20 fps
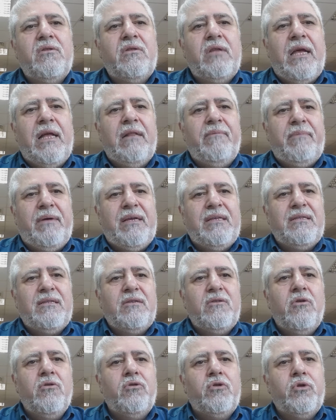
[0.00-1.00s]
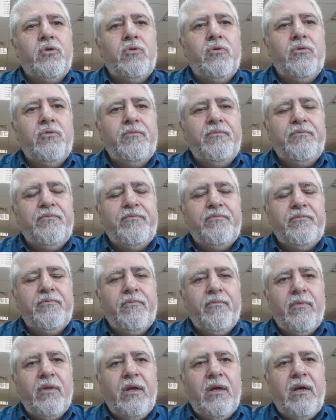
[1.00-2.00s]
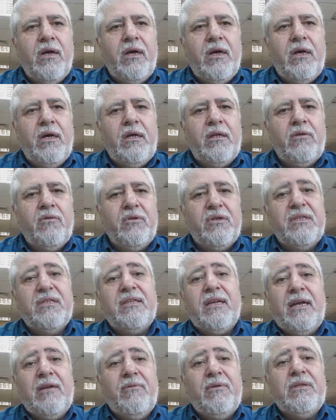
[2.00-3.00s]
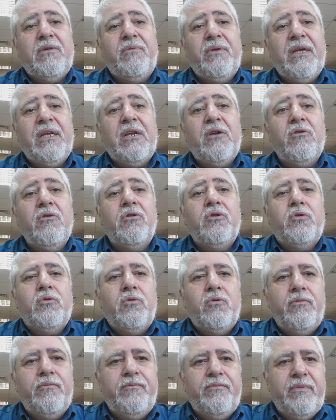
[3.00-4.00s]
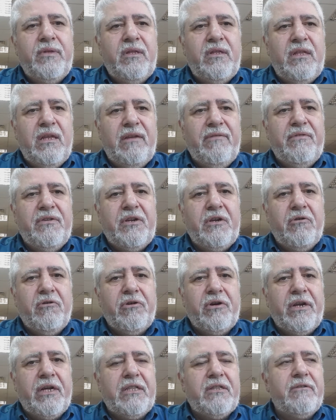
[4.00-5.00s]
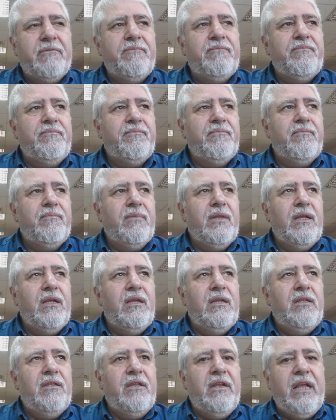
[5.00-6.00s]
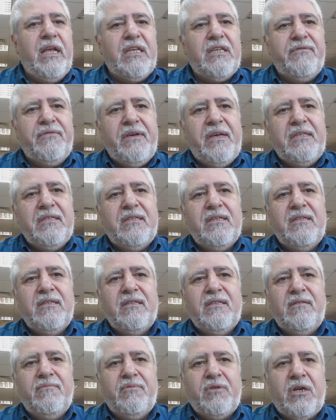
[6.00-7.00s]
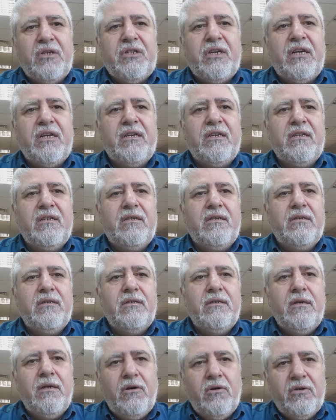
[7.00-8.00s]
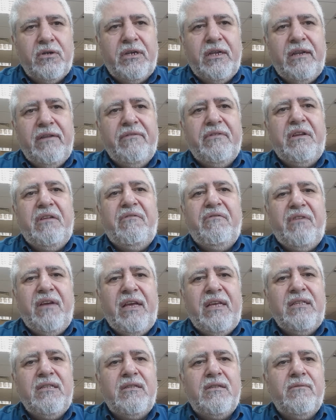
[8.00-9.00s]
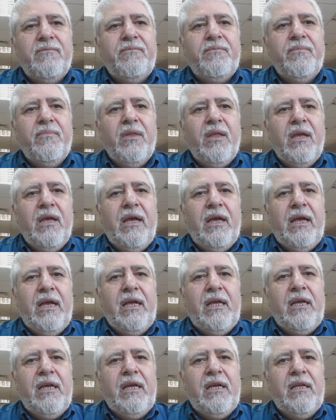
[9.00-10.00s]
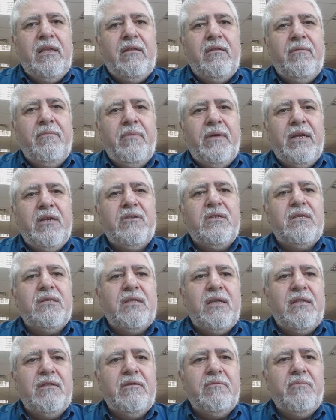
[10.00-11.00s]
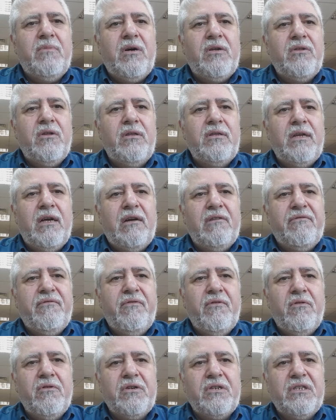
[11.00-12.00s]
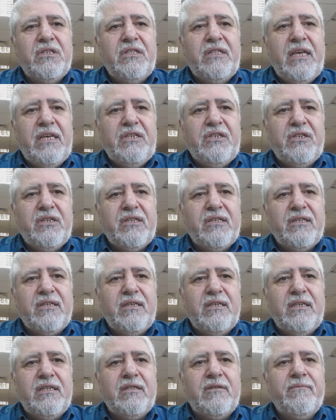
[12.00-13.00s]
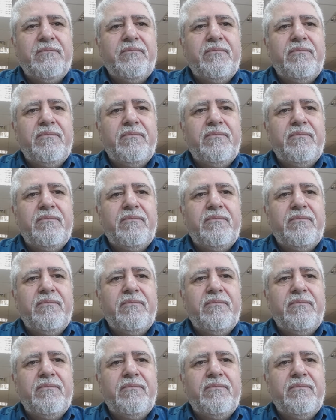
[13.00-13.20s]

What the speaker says: help us go through to decide whether we're going to go through the delivery or not. The next phase is project or delivery phase, and there's a standard model. There are 4 stages in it.